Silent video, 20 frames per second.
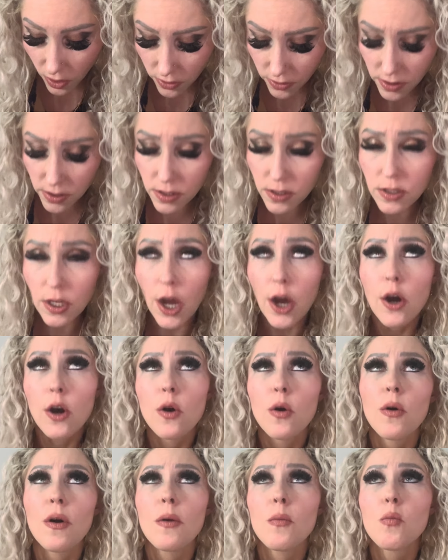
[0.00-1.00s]

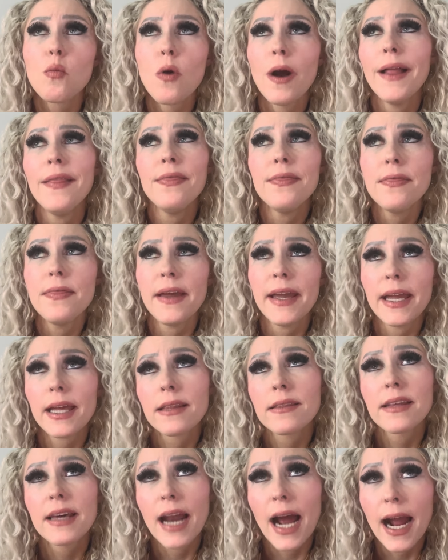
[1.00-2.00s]
So one
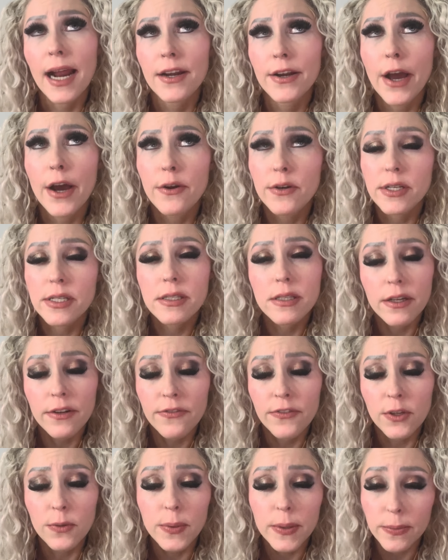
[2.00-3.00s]
thing that I noticed that a
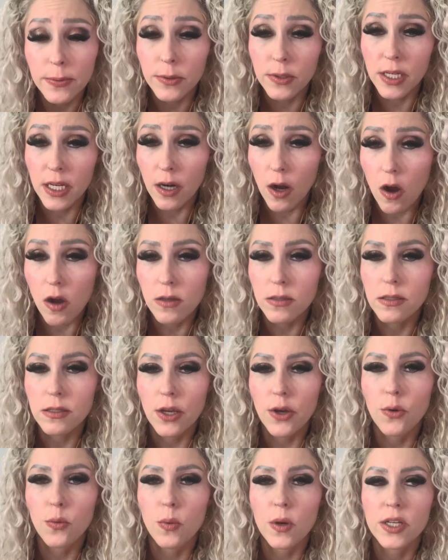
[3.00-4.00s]
few people did
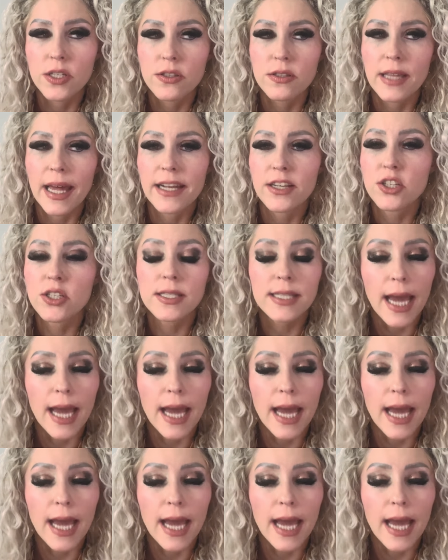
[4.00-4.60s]
also was they just